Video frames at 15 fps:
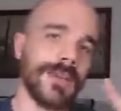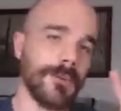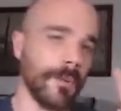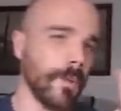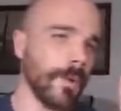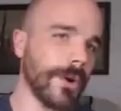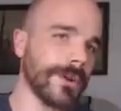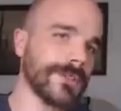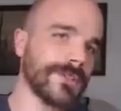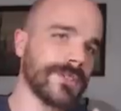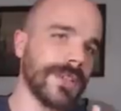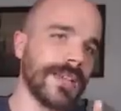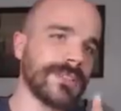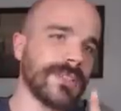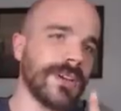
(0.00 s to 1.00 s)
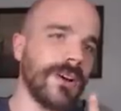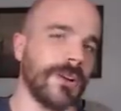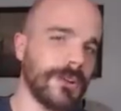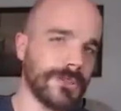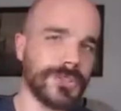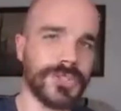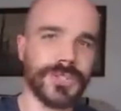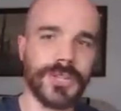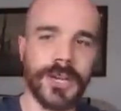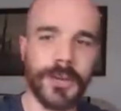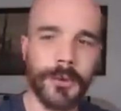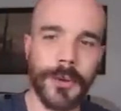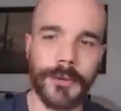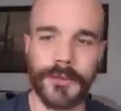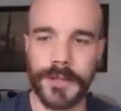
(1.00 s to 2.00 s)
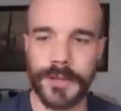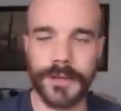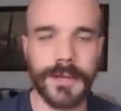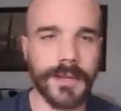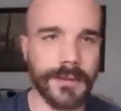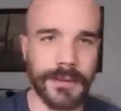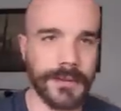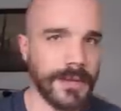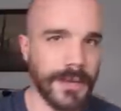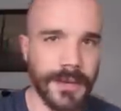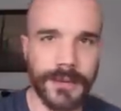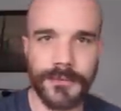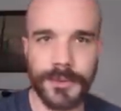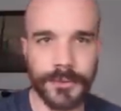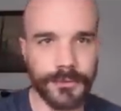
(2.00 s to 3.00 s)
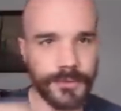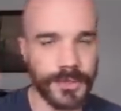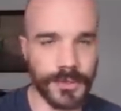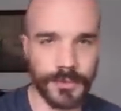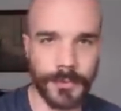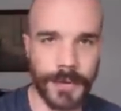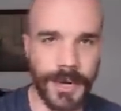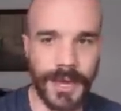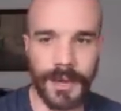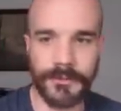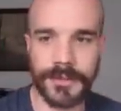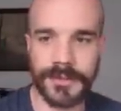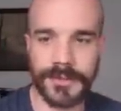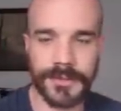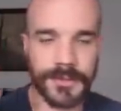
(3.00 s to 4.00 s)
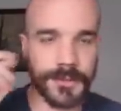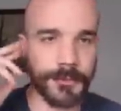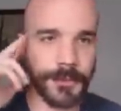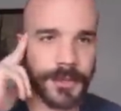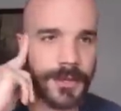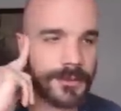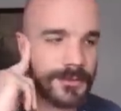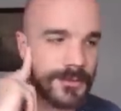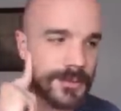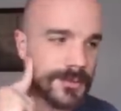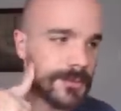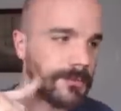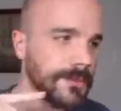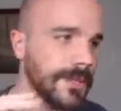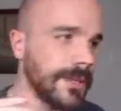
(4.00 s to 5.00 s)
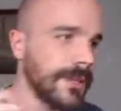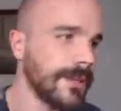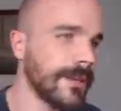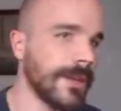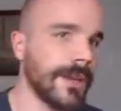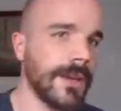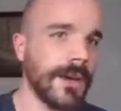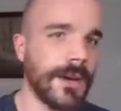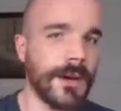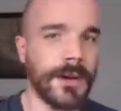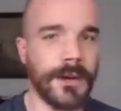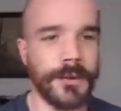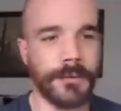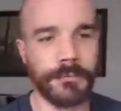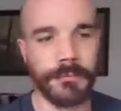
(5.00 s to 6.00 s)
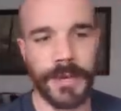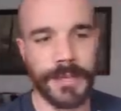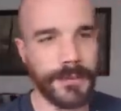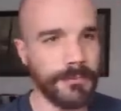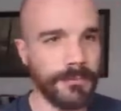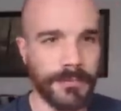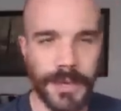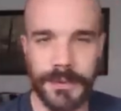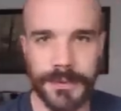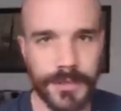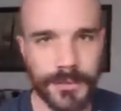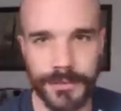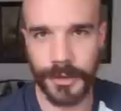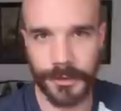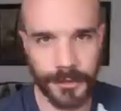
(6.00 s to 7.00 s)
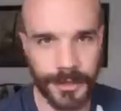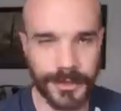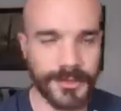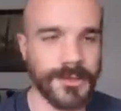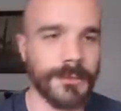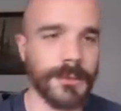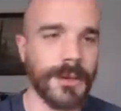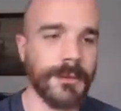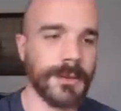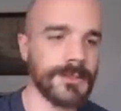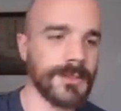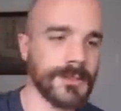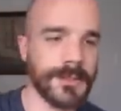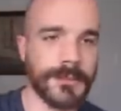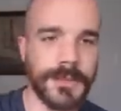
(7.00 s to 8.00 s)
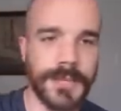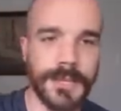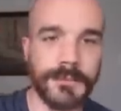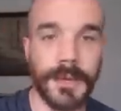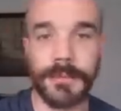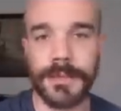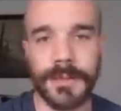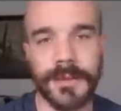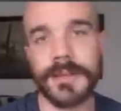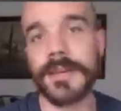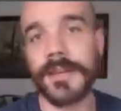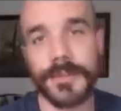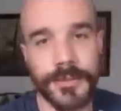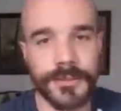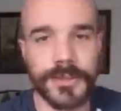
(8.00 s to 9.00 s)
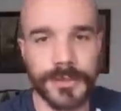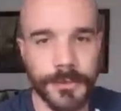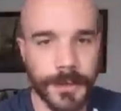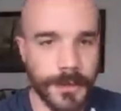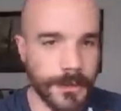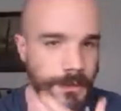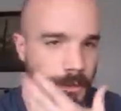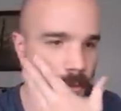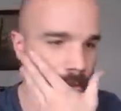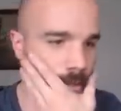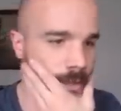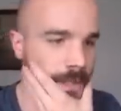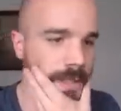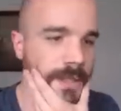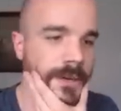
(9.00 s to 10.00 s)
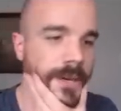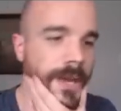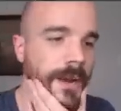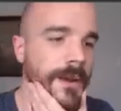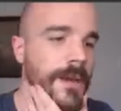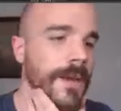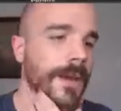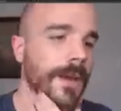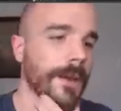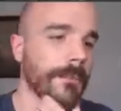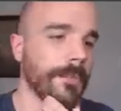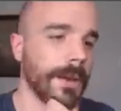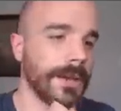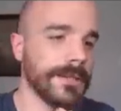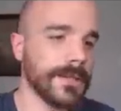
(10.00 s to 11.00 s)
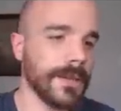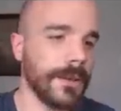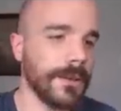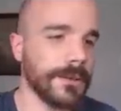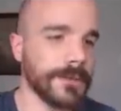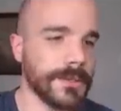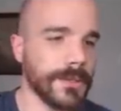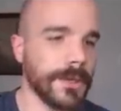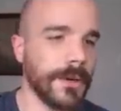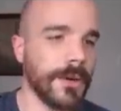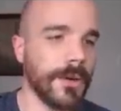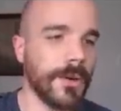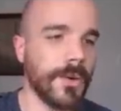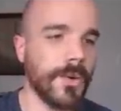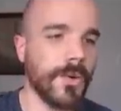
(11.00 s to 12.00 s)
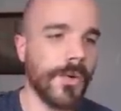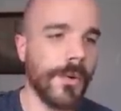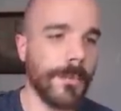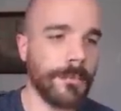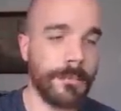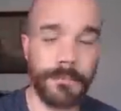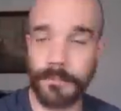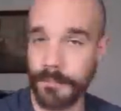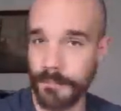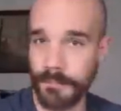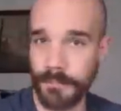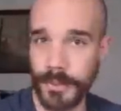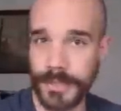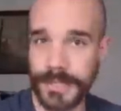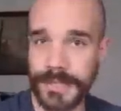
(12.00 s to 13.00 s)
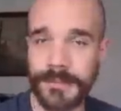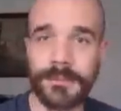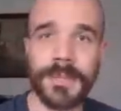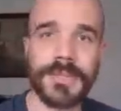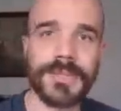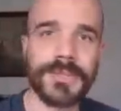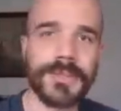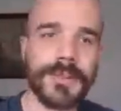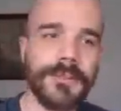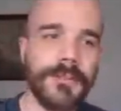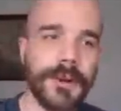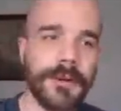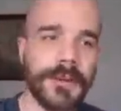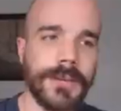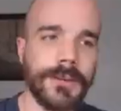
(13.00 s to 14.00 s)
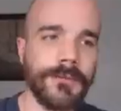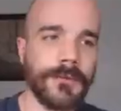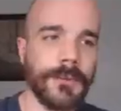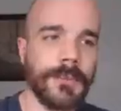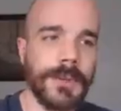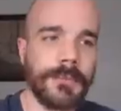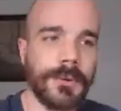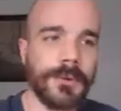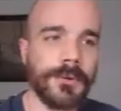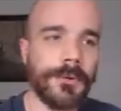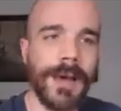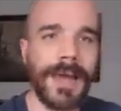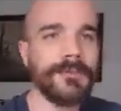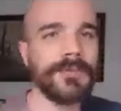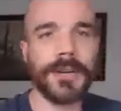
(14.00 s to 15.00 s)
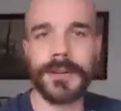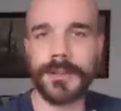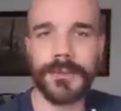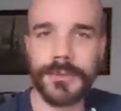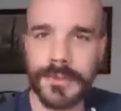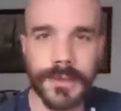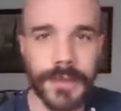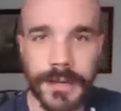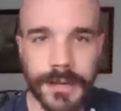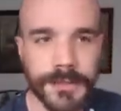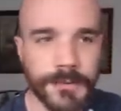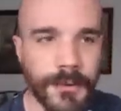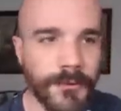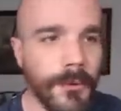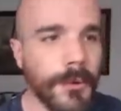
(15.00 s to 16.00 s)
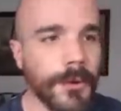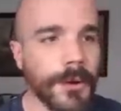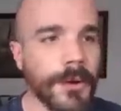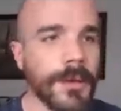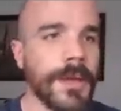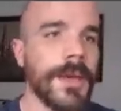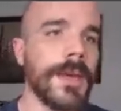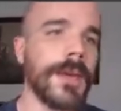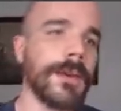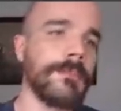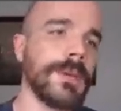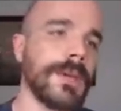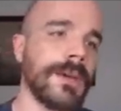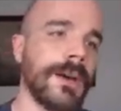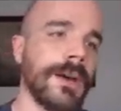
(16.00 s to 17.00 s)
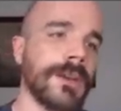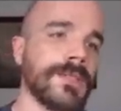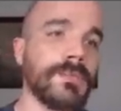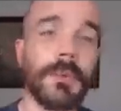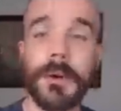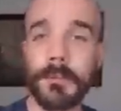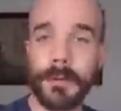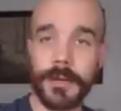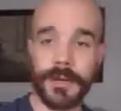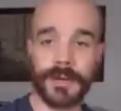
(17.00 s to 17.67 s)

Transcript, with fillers: it works as an Arch equivalent. Again, if you just want to have a system without systemd, maybe don't like something about systemd. Maybe, again, you just want to look cool on the internet. But it's also potentially very good for people who have not used Linux before, because, well,